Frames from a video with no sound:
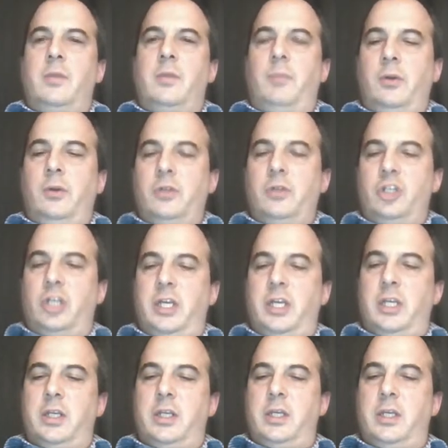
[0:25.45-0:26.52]
The
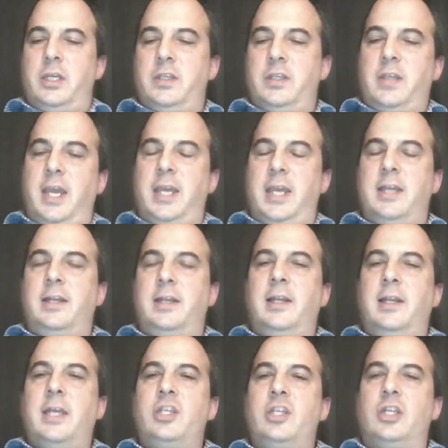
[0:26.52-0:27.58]
blockchain is a
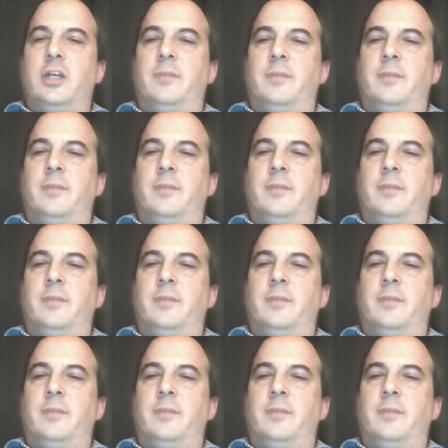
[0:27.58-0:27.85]
ledger,